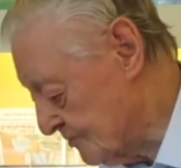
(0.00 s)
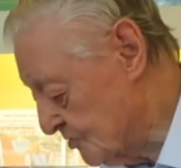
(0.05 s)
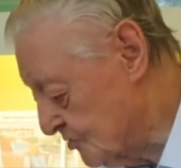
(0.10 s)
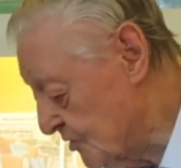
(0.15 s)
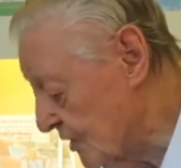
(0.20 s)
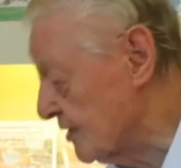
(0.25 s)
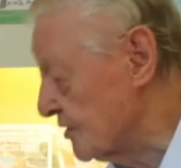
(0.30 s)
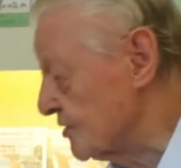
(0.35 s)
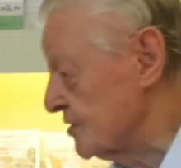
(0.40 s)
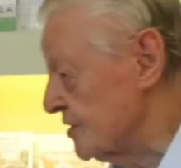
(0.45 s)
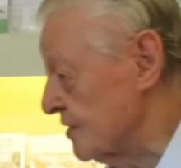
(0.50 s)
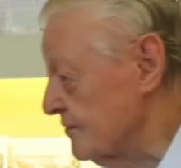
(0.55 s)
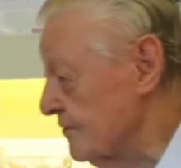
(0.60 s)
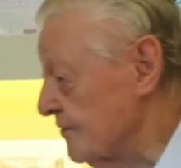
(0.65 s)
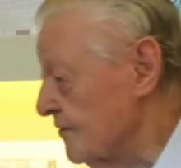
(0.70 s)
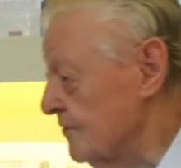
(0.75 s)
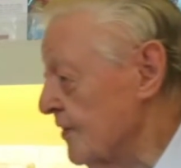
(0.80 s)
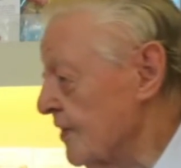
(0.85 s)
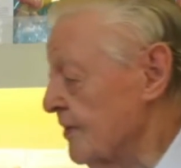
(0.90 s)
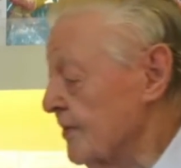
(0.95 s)
drinks of
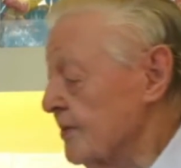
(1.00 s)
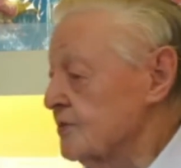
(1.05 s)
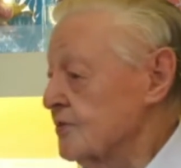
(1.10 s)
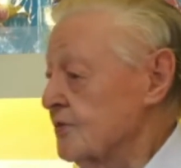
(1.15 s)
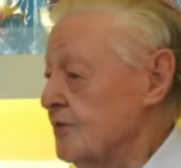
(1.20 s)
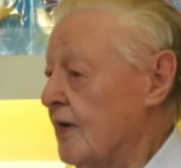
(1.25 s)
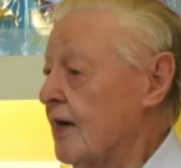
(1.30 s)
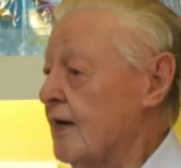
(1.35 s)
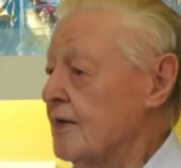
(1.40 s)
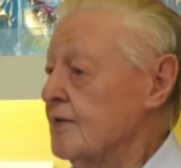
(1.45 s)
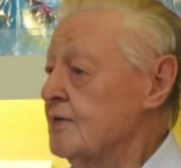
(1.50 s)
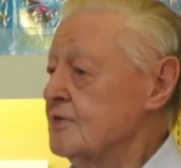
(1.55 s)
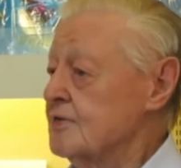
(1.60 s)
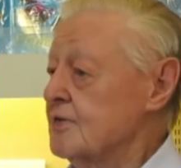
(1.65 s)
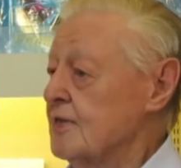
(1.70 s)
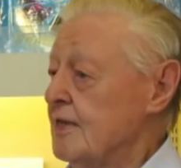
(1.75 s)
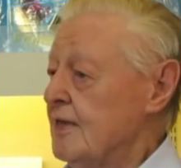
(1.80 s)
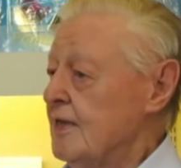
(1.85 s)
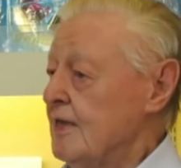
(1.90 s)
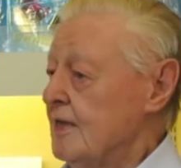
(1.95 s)
various kinds,
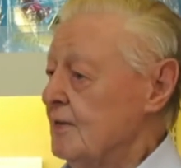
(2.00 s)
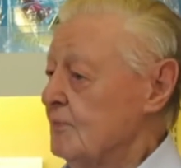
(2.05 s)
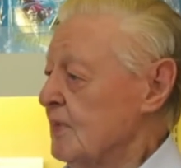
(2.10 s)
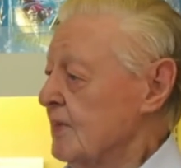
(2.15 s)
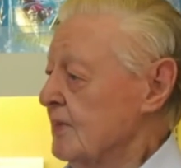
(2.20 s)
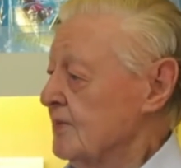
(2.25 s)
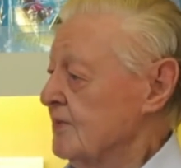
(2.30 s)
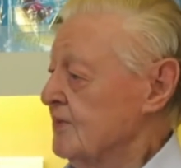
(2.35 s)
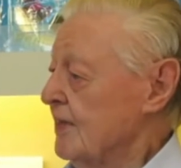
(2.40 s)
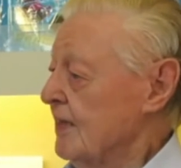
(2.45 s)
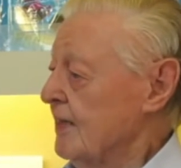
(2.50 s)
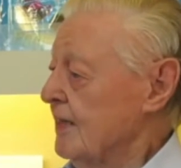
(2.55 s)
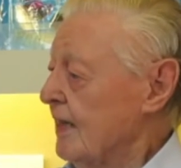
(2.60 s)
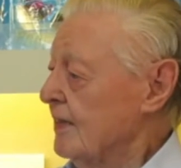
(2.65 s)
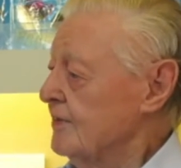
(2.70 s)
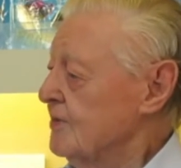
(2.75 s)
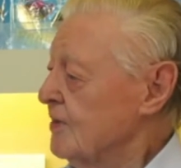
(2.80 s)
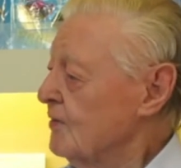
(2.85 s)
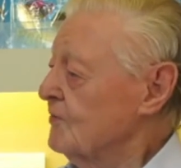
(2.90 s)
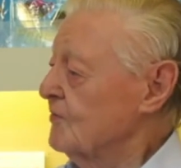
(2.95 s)
but
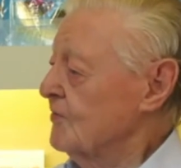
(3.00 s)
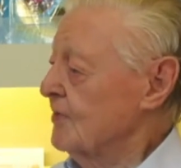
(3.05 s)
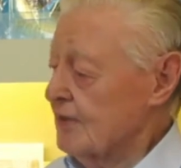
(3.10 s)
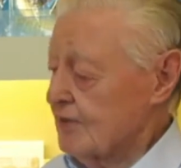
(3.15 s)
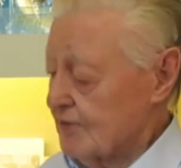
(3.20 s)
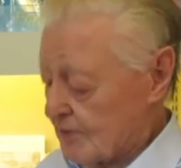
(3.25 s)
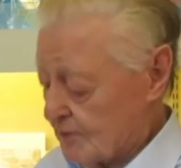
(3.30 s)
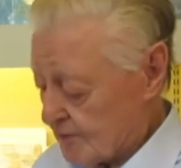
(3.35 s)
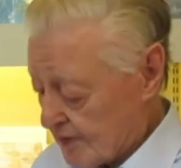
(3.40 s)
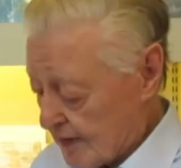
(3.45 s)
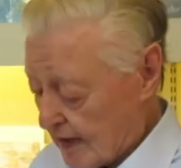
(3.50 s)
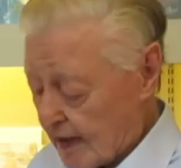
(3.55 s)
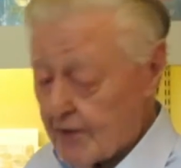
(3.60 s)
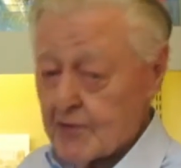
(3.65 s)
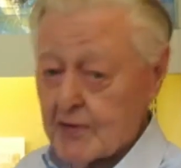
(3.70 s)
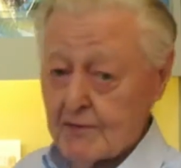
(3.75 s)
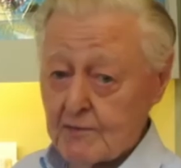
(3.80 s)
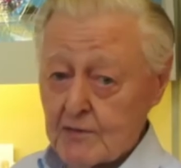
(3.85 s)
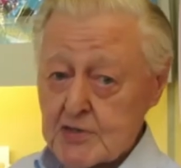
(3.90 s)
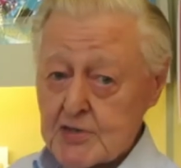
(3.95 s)
I don't think that
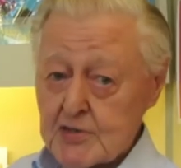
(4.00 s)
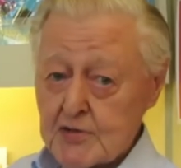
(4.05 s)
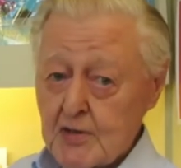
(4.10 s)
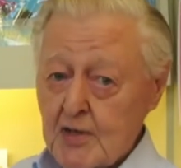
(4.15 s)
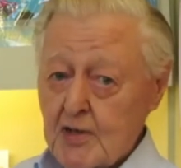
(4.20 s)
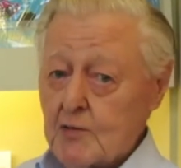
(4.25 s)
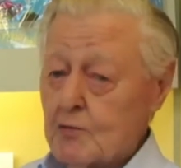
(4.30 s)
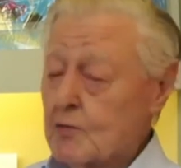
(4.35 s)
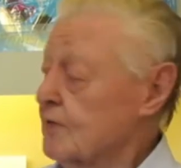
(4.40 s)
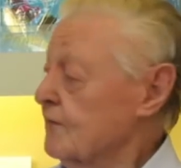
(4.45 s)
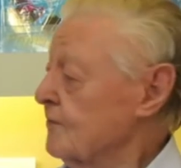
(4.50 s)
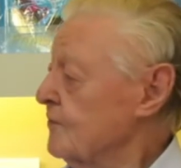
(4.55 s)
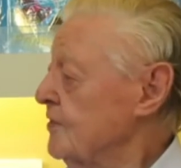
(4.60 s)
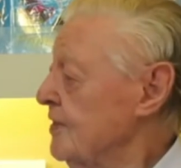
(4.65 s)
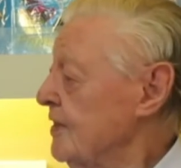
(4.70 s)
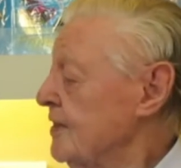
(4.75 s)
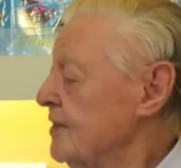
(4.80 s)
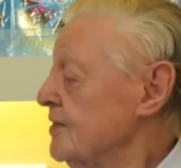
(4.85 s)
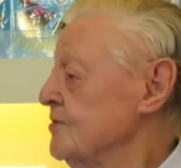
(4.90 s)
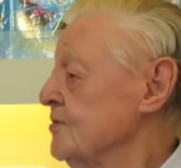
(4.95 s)
either of us would have
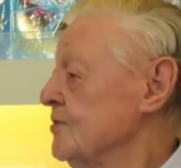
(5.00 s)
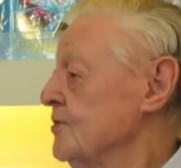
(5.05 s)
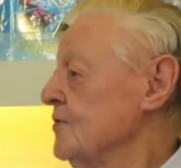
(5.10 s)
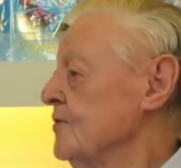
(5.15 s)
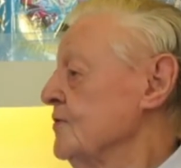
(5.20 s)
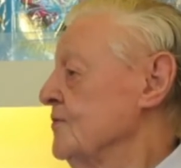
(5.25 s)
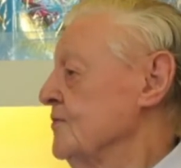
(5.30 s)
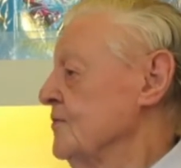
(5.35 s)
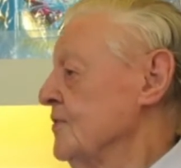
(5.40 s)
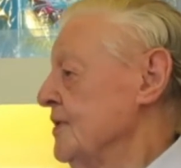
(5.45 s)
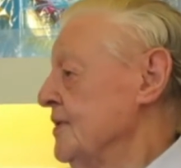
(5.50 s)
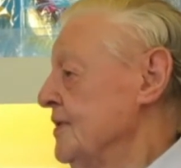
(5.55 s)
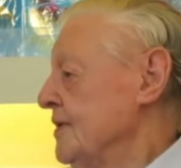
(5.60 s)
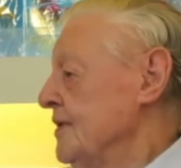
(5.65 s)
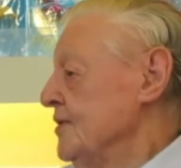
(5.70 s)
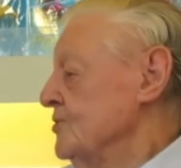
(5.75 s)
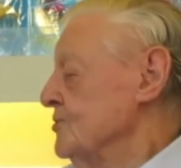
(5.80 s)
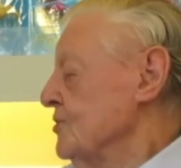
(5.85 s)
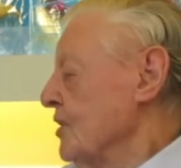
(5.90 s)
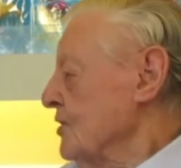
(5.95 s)
cared to have
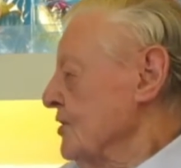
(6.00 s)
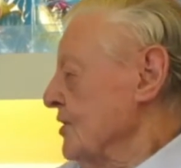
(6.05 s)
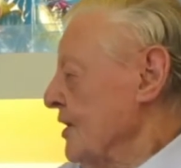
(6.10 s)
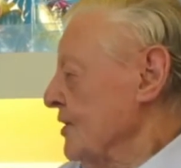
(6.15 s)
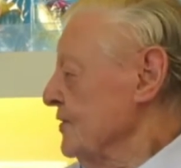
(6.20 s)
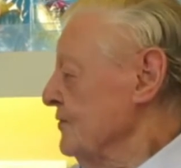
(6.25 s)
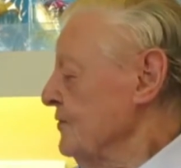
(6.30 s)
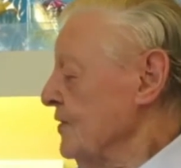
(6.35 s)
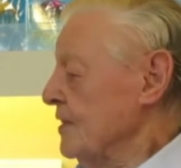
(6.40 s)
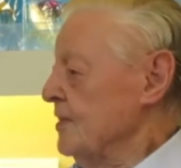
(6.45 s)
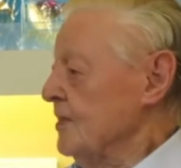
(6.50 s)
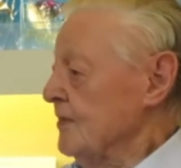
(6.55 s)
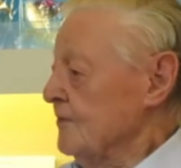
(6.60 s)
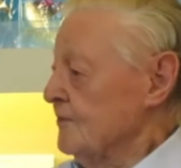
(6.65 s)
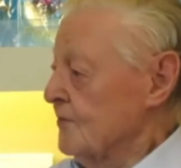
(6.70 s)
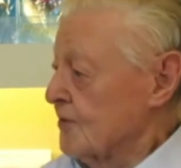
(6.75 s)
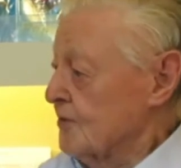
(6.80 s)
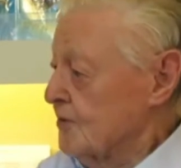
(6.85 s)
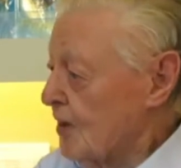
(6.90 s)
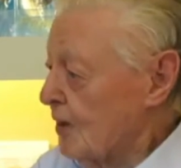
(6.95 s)
drunk out of any
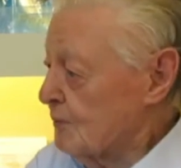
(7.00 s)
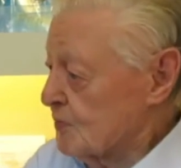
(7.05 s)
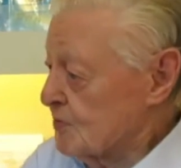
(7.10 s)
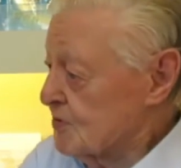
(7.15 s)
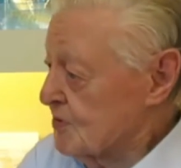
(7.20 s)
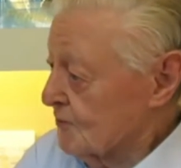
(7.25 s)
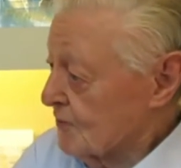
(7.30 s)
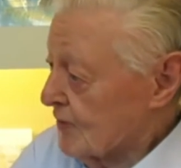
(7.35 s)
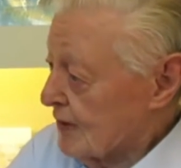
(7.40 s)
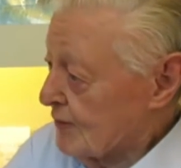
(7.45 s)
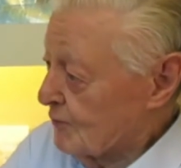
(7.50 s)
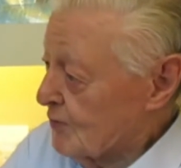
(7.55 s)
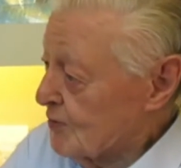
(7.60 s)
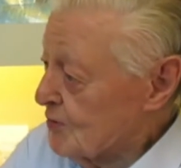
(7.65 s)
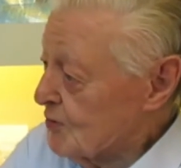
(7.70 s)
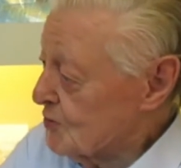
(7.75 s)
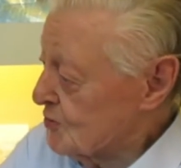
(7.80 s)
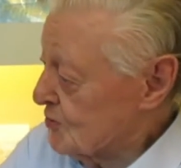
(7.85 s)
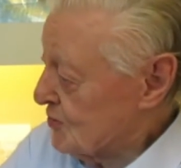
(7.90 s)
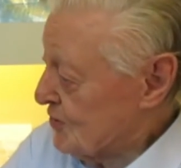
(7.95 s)
of the cups that they were
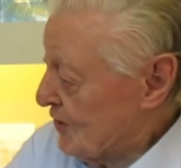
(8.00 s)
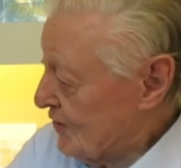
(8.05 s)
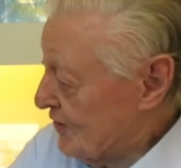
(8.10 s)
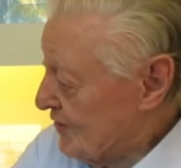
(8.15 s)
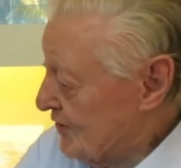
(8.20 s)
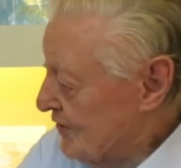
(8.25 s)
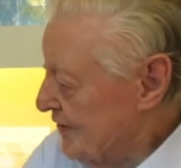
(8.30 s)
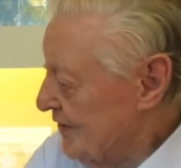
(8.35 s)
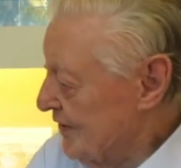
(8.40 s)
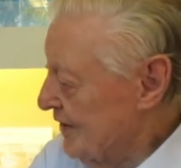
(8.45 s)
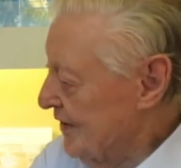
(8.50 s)
using.